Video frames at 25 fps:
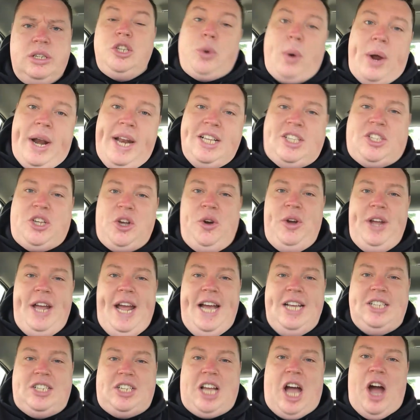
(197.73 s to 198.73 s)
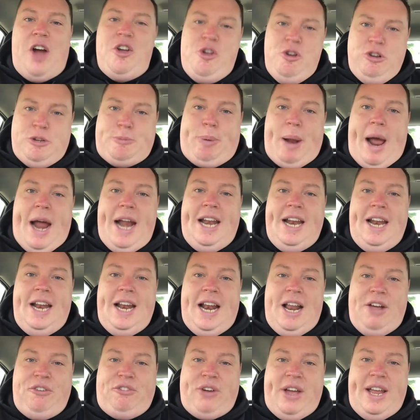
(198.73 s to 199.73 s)
22 years ago, you was playing
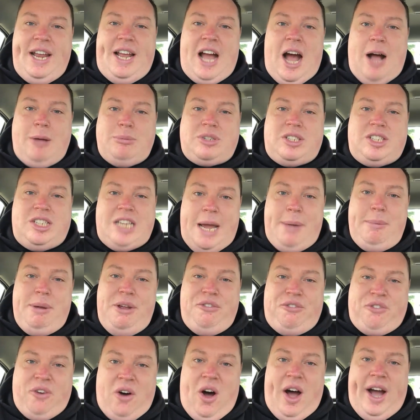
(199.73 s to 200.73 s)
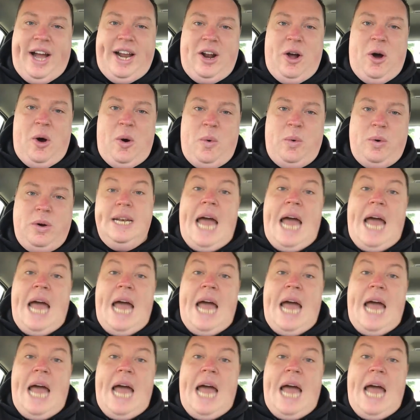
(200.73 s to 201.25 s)
in an FA Cup semi-final.